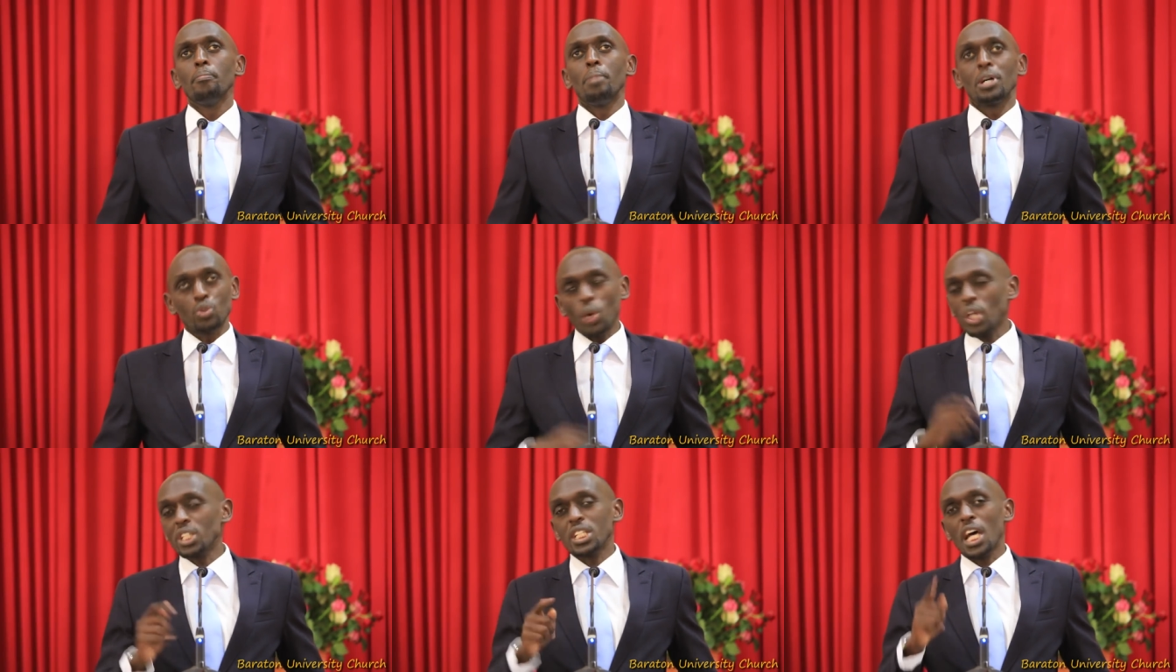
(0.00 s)

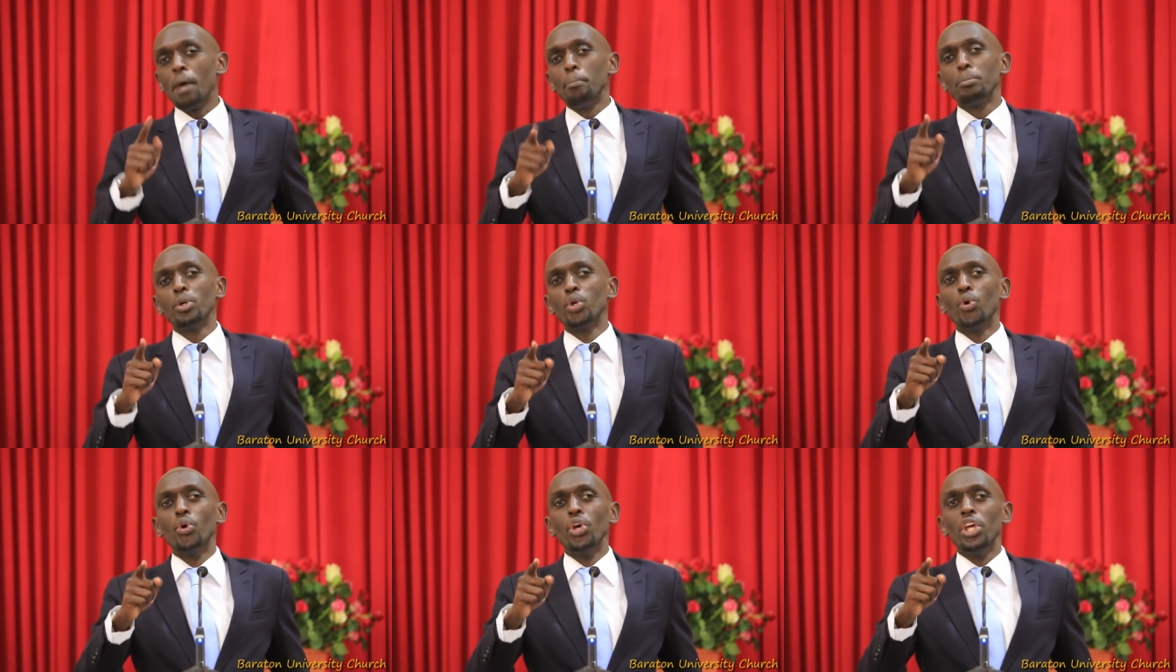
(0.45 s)
But what
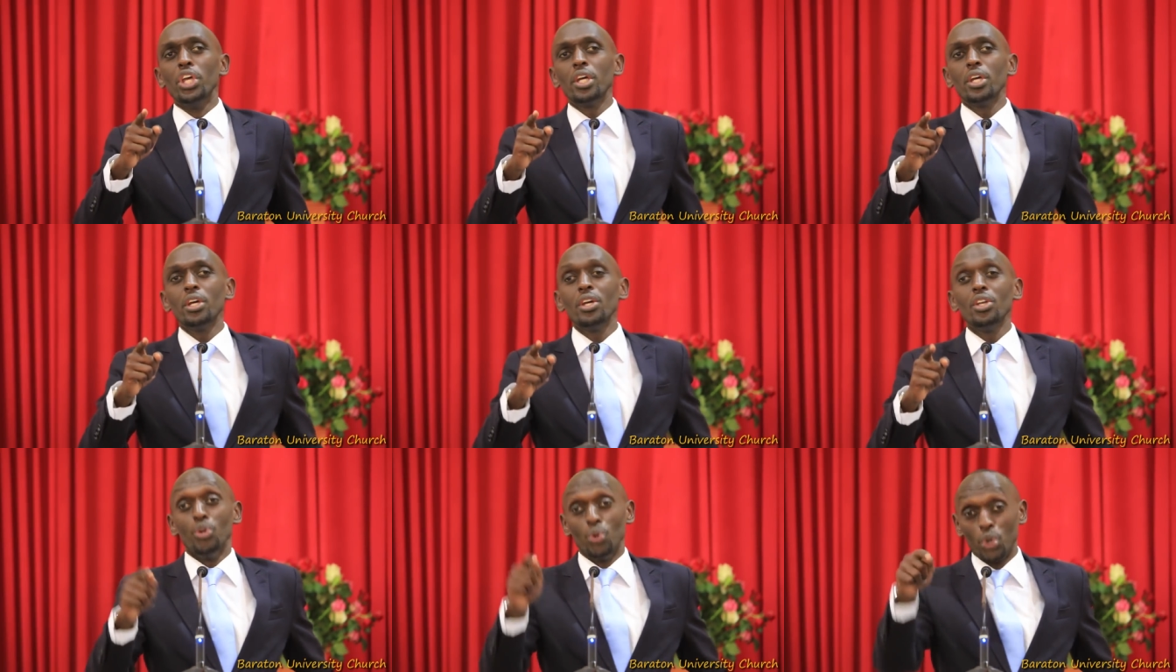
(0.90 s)
I'm
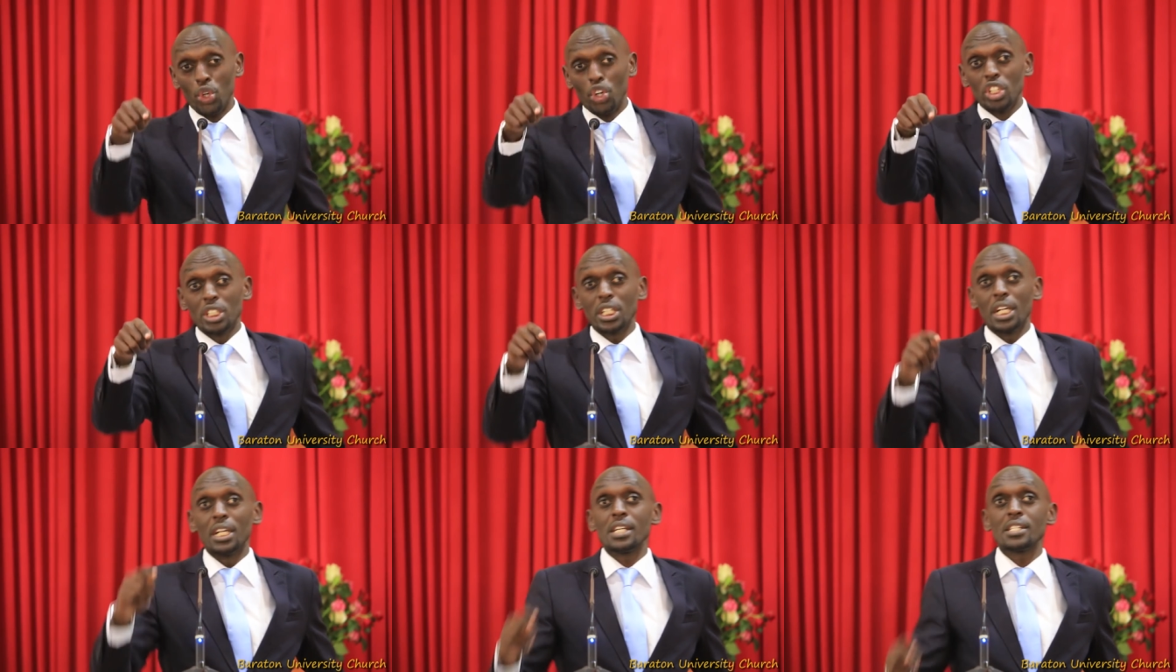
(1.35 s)
doing, you
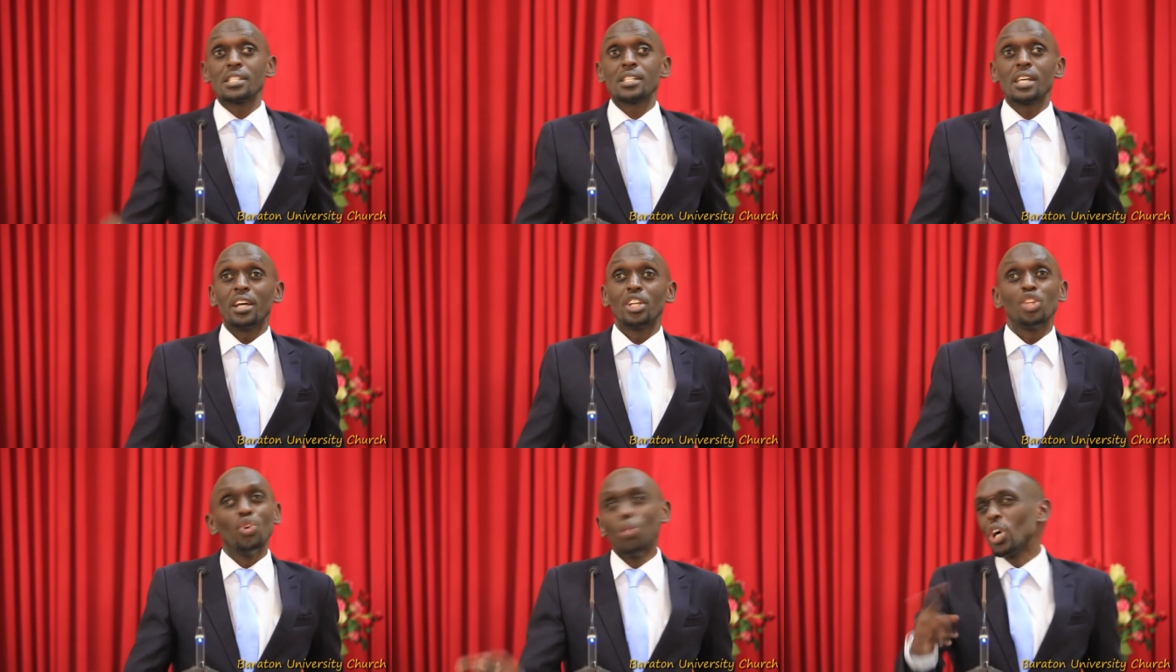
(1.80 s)
don't
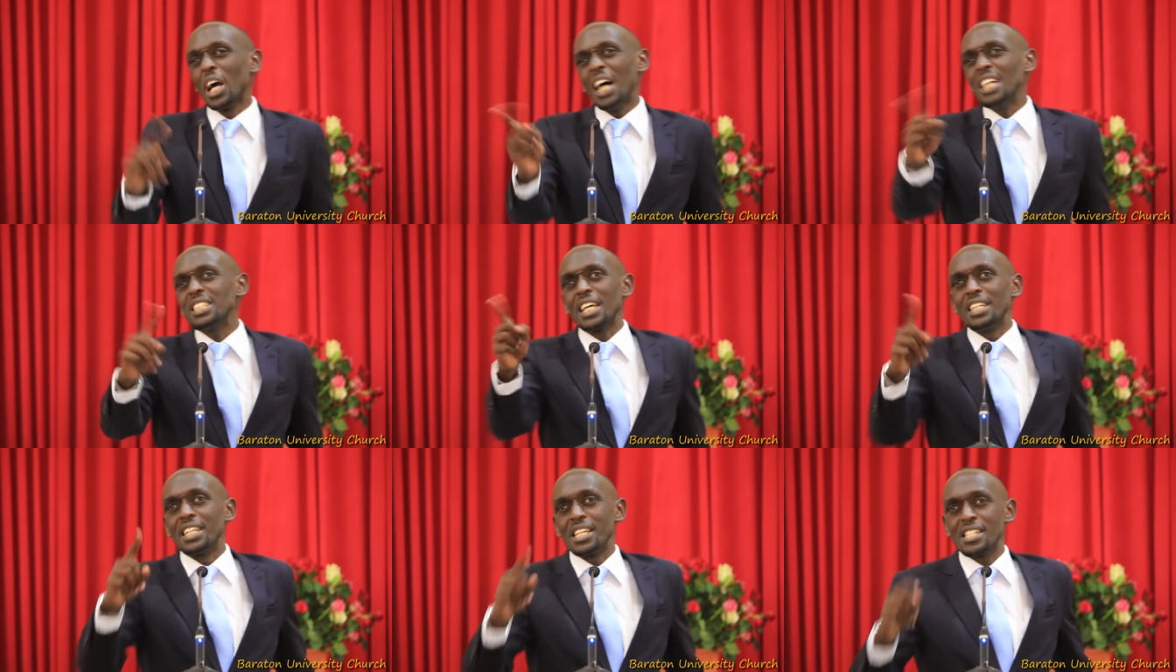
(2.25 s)
understand. You
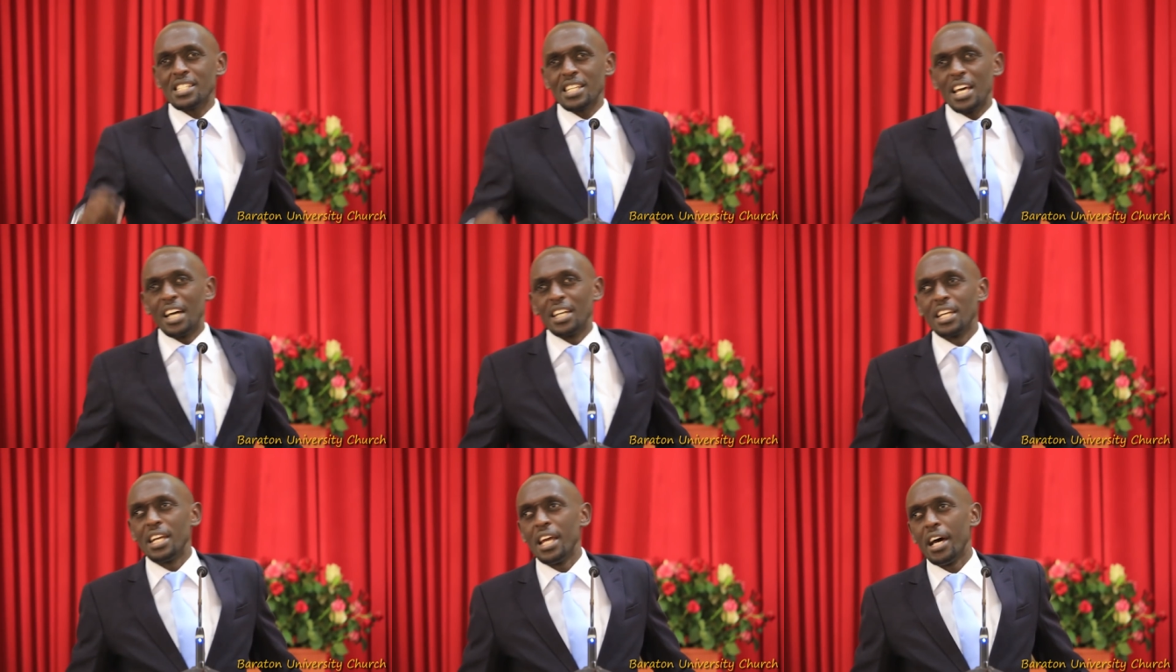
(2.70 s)
can't
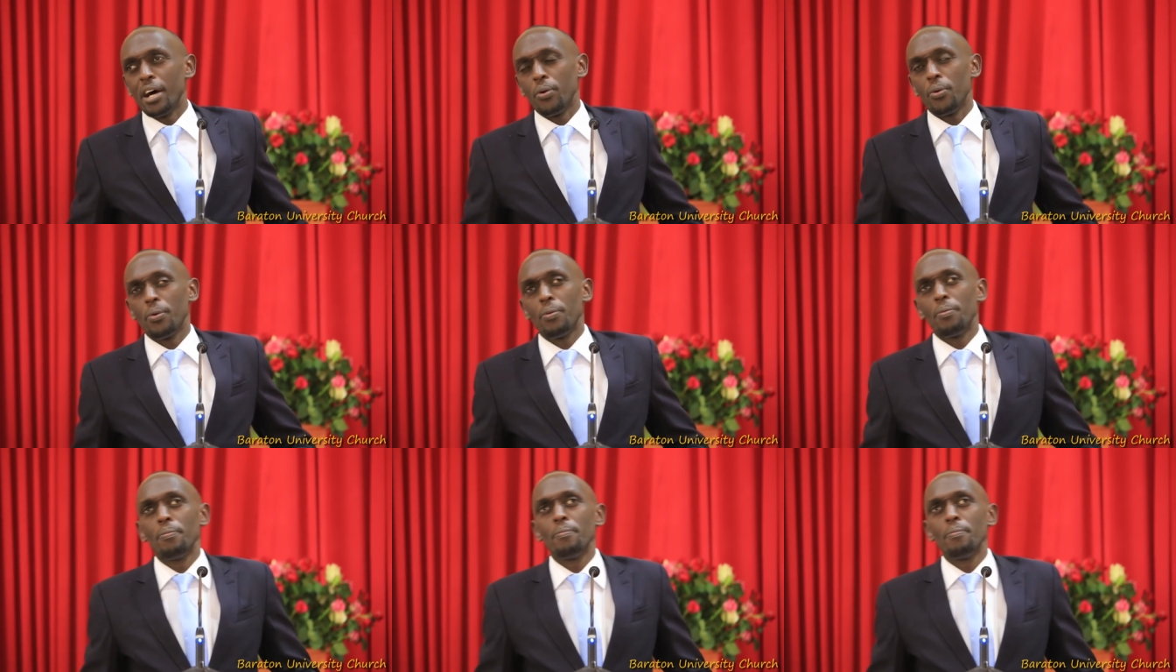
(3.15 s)
understand now.